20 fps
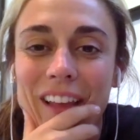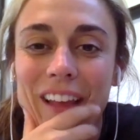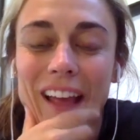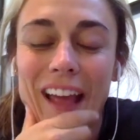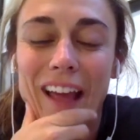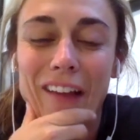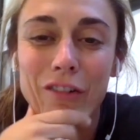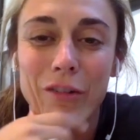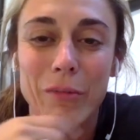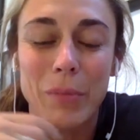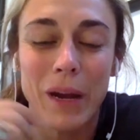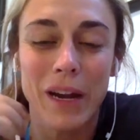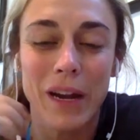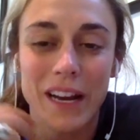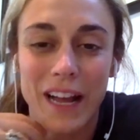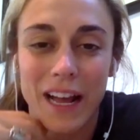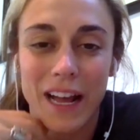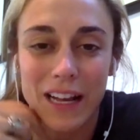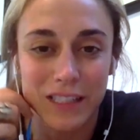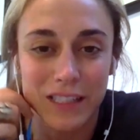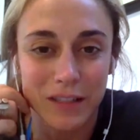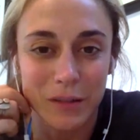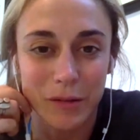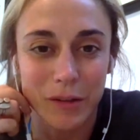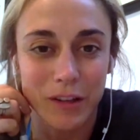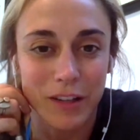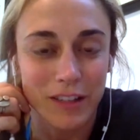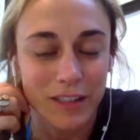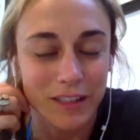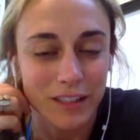Everybody has
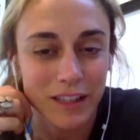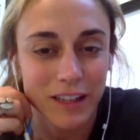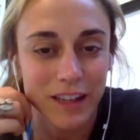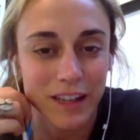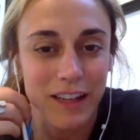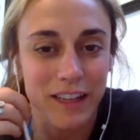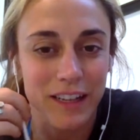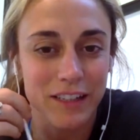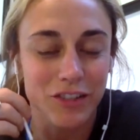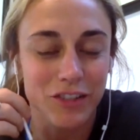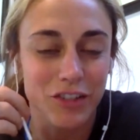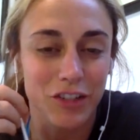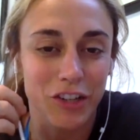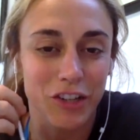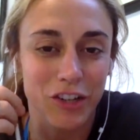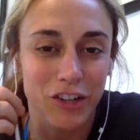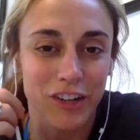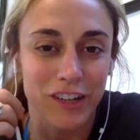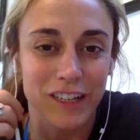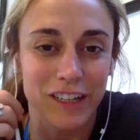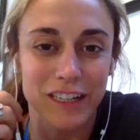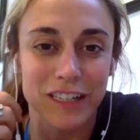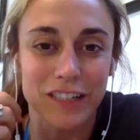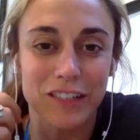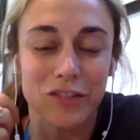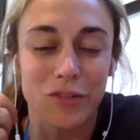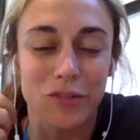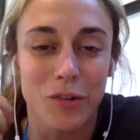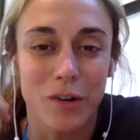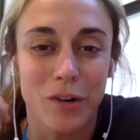
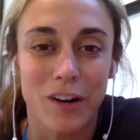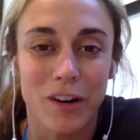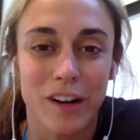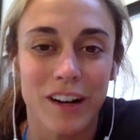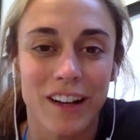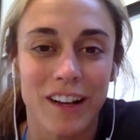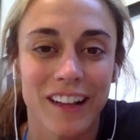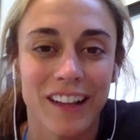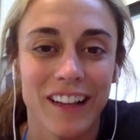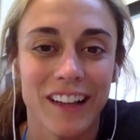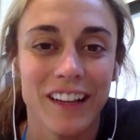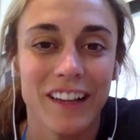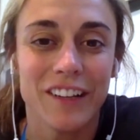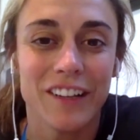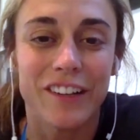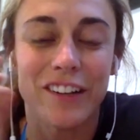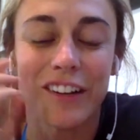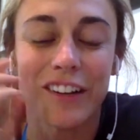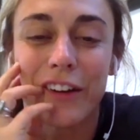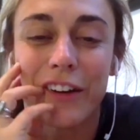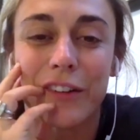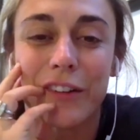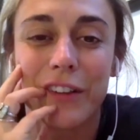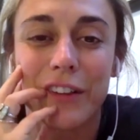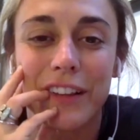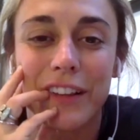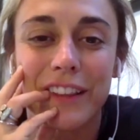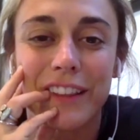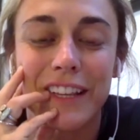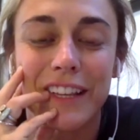insecurities, or,
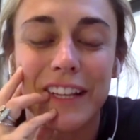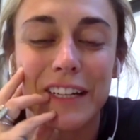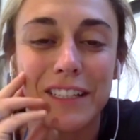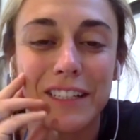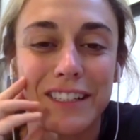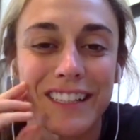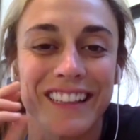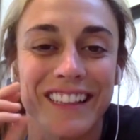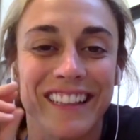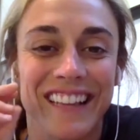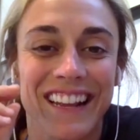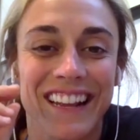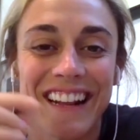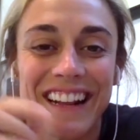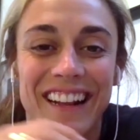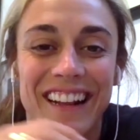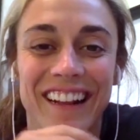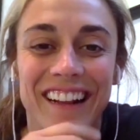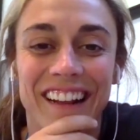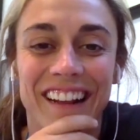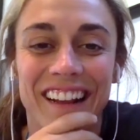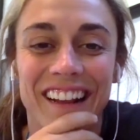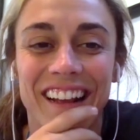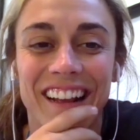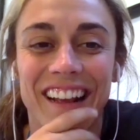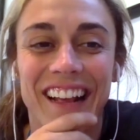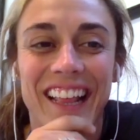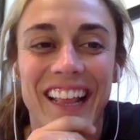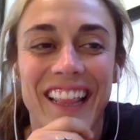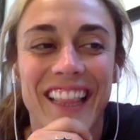things that they
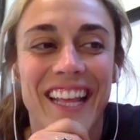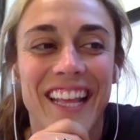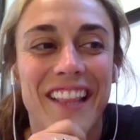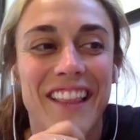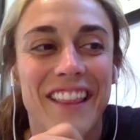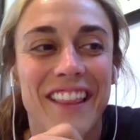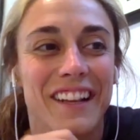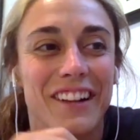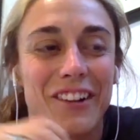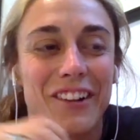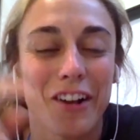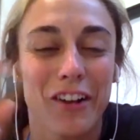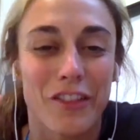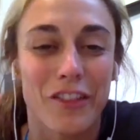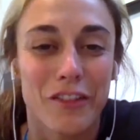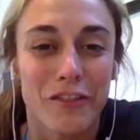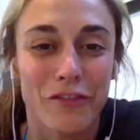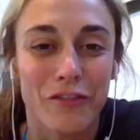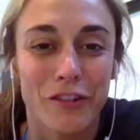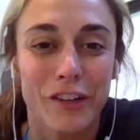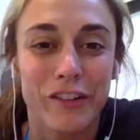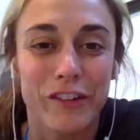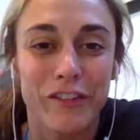think are the freak